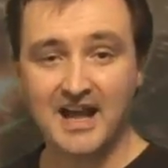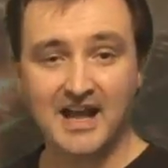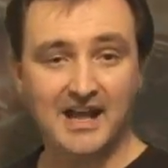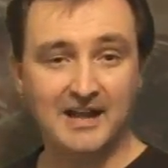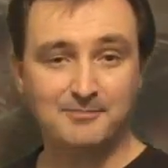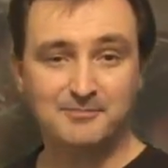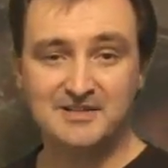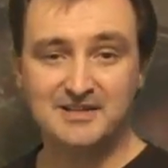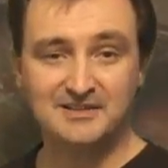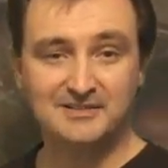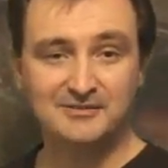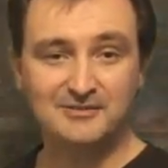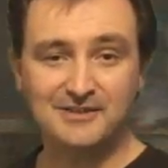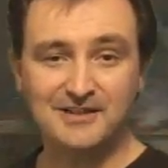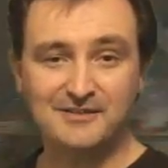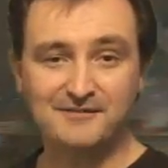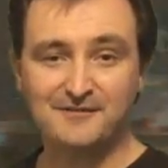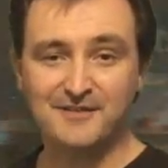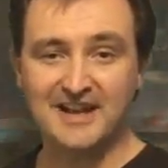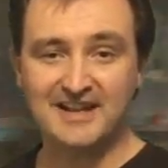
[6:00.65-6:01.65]

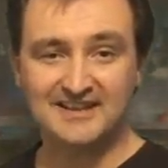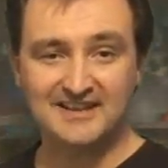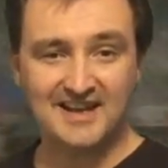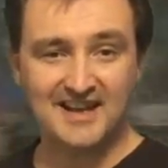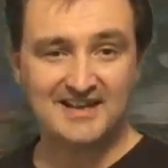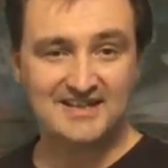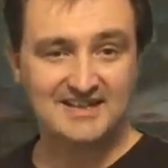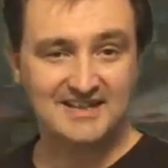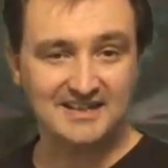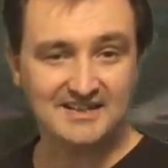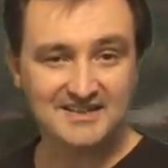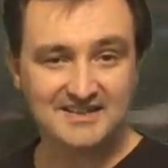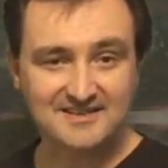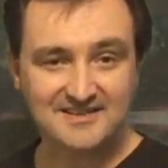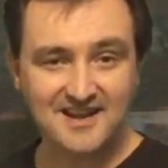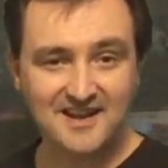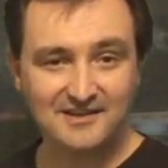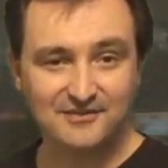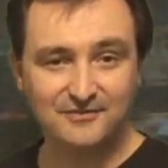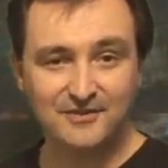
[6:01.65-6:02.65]
Absolutely fantastic
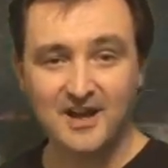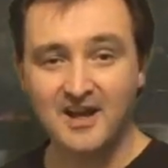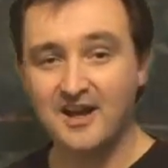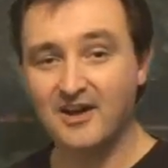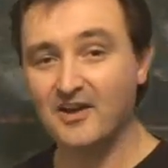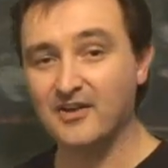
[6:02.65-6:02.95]
stuff.